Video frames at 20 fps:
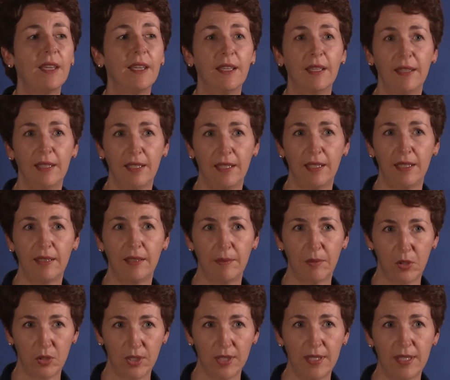in the
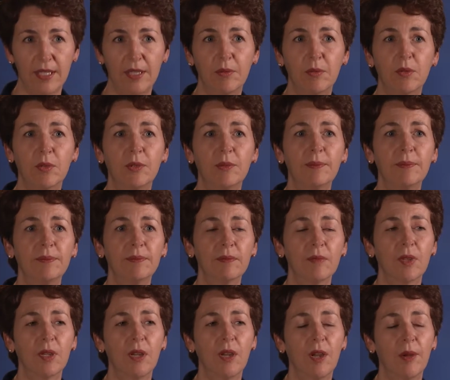emergency room,
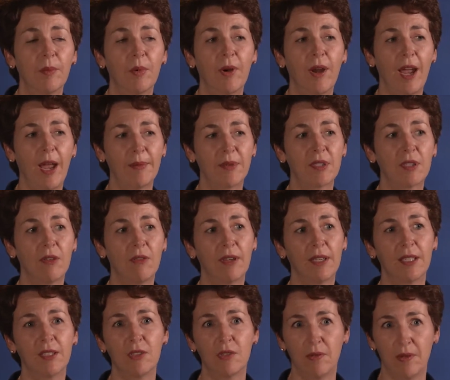perhaps
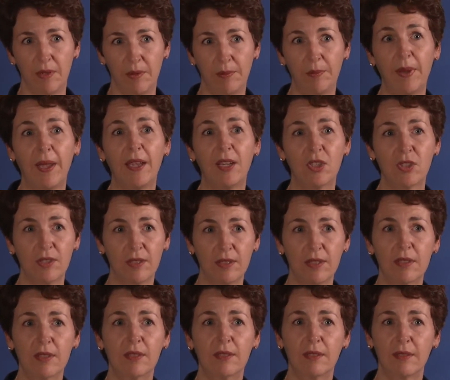going into an
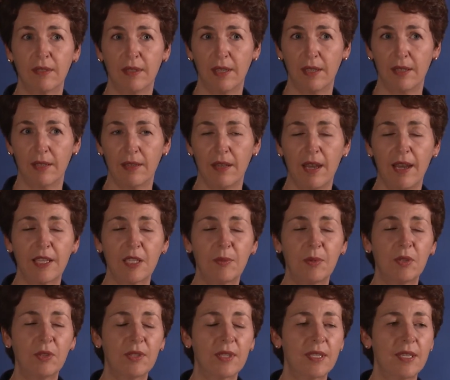inpatient
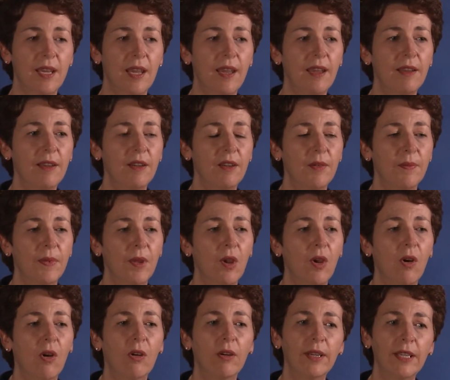hospital stay,
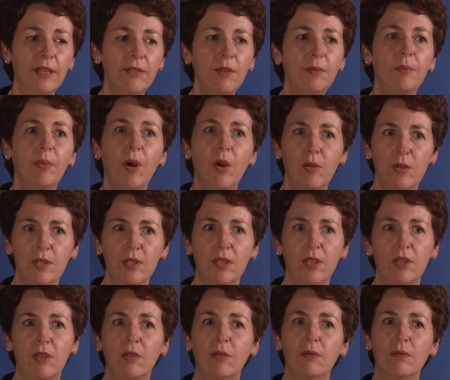or even
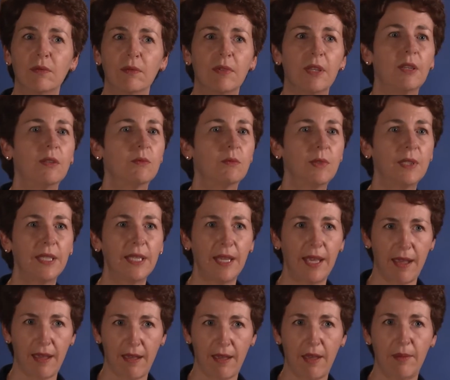post-acute in
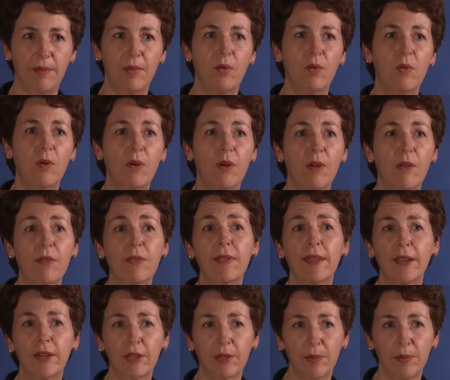rehab or
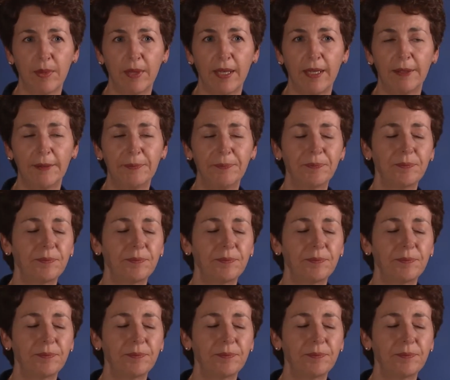therapy,